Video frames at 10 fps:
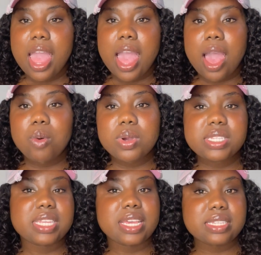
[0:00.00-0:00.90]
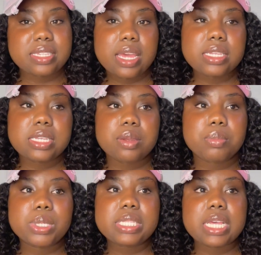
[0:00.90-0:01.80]
I was excited,
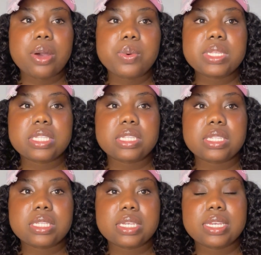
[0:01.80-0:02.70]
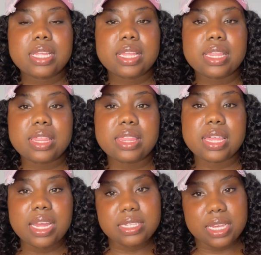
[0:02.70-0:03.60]
but I wasn't
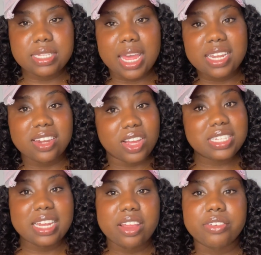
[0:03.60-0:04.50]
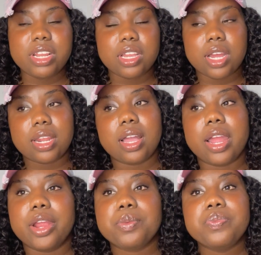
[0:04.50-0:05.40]
that excited until I really got the
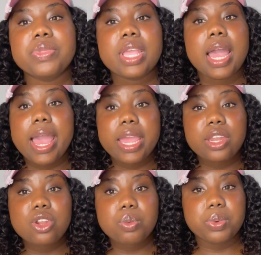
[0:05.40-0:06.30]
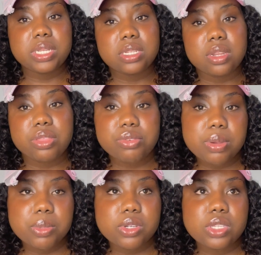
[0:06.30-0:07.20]
car. I ended up waiting 3
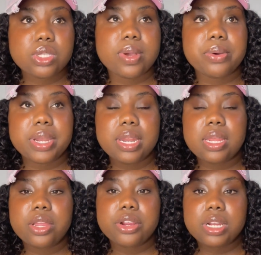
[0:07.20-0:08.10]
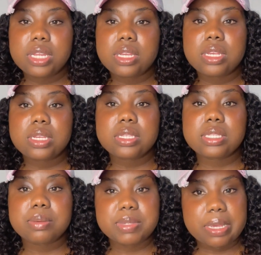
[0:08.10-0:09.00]
months, so I ordered it early
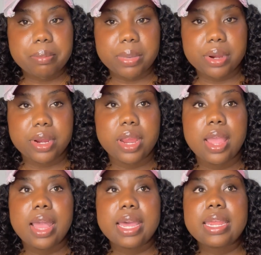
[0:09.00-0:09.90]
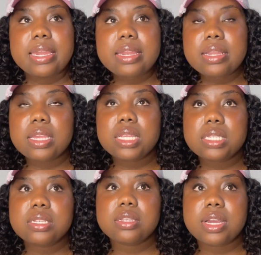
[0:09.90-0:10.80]
September and I didn't get
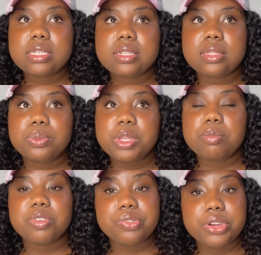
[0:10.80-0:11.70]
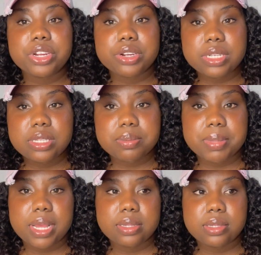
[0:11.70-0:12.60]
it until the week before
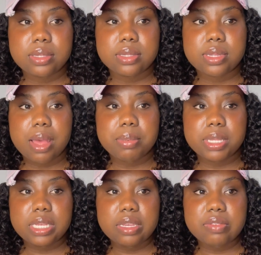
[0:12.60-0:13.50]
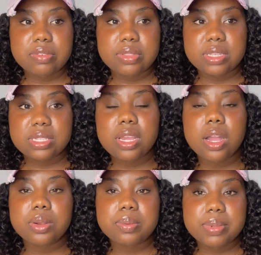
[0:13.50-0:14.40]
Christmas. I believe the
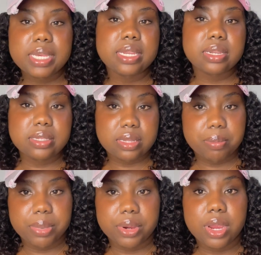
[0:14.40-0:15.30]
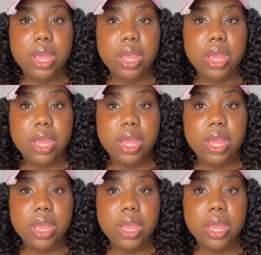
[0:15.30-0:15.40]
second week in December